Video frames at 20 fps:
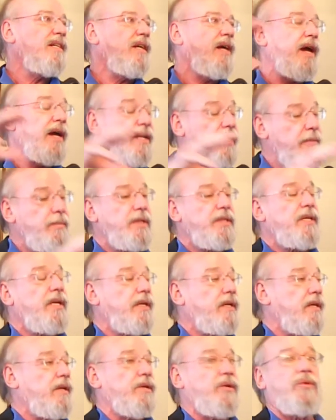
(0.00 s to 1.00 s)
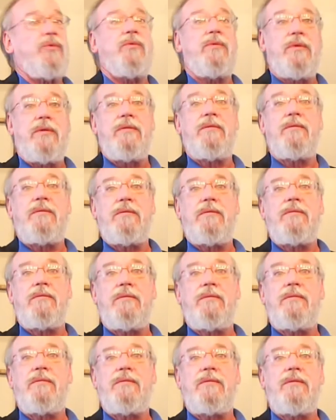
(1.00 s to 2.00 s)
And let me take care of you
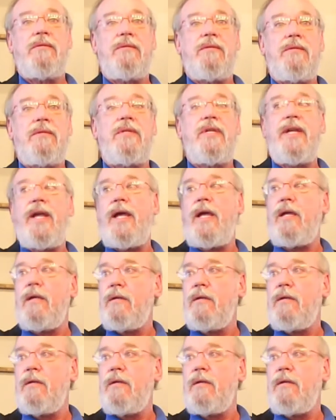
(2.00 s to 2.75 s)
today.